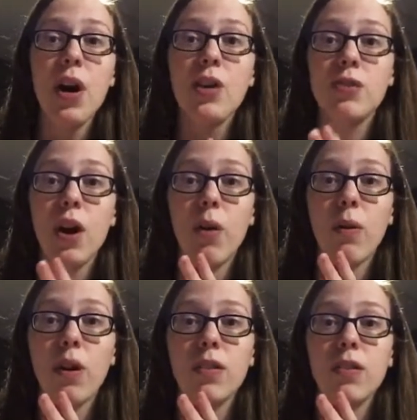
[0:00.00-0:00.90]

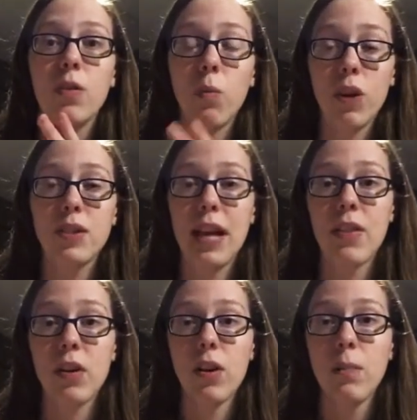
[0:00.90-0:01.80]
So work
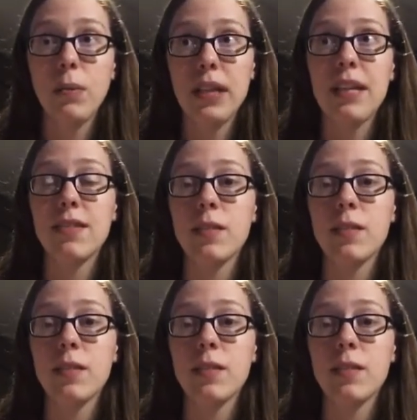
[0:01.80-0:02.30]
together, please,